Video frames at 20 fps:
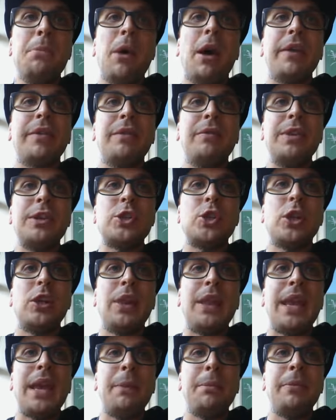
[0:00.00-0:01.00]
Moskvich
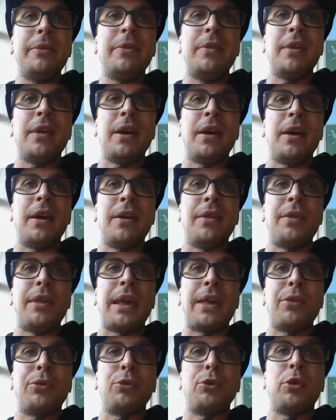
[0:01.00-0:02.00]
claims
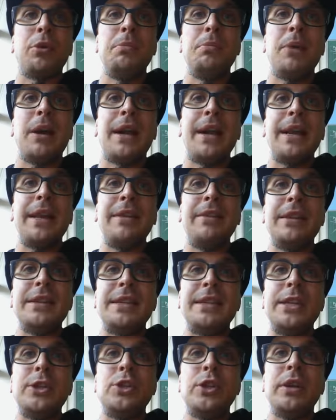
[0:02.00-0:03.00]
that through combining the
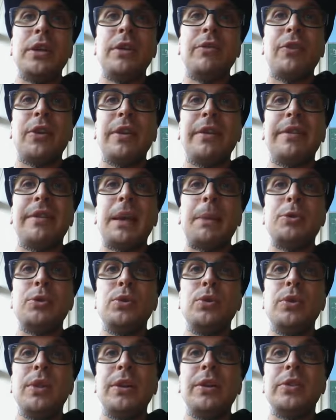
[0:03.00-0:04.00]
teaching of
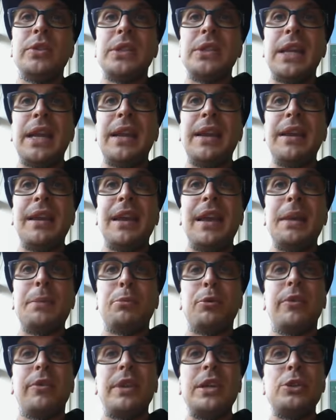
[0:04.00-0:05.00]
conceptual understanding and
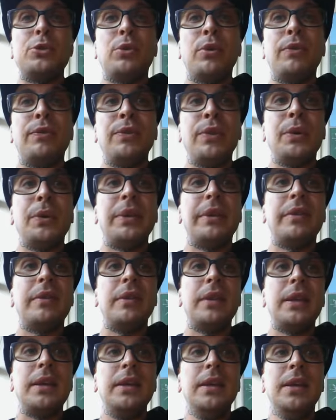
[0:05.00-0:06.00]
procedural
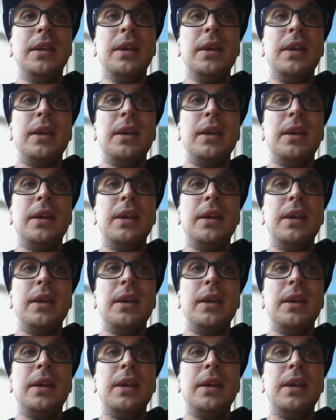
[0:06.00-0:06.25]
fluency,